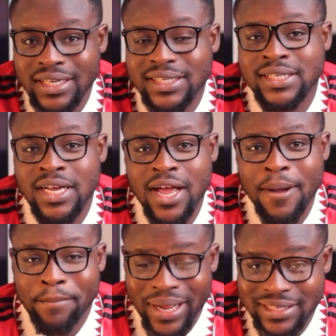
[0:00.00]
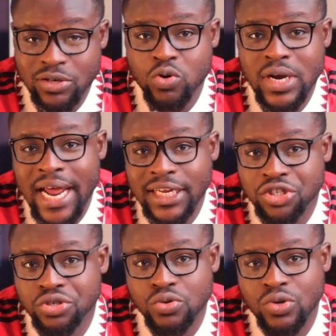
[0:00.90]
this particular
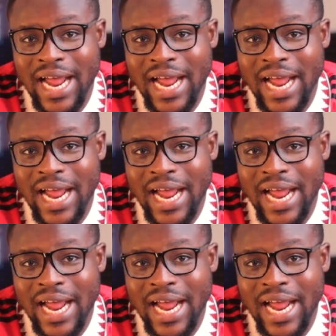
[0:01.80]
issue.